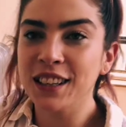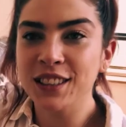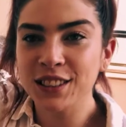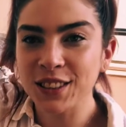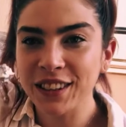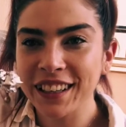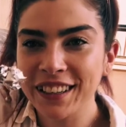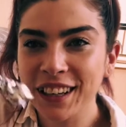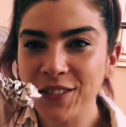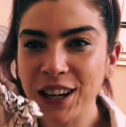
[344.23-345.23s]
So here
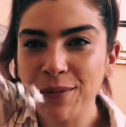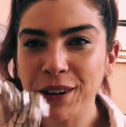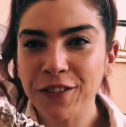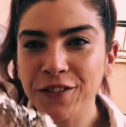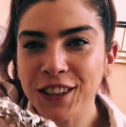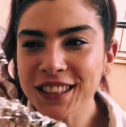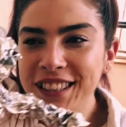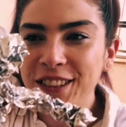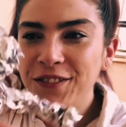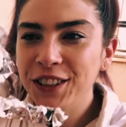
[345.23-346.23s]
I've got my first little
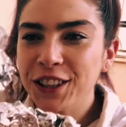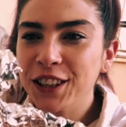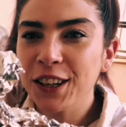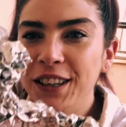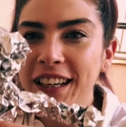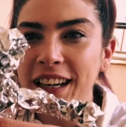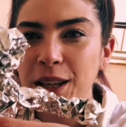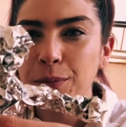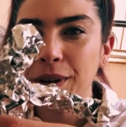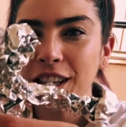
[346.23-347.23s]
figure going. I can
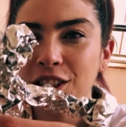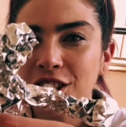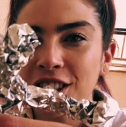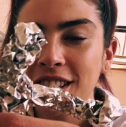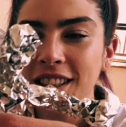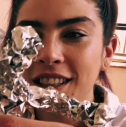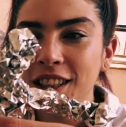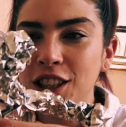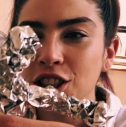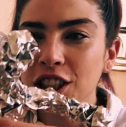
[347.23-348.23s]
pinch,
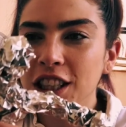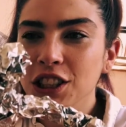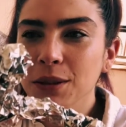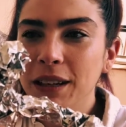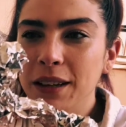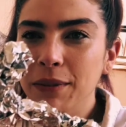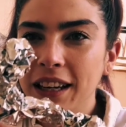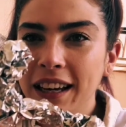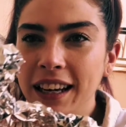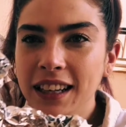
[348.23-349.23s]
change them. I can make a
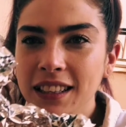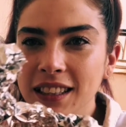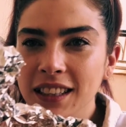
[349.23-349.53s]
hand.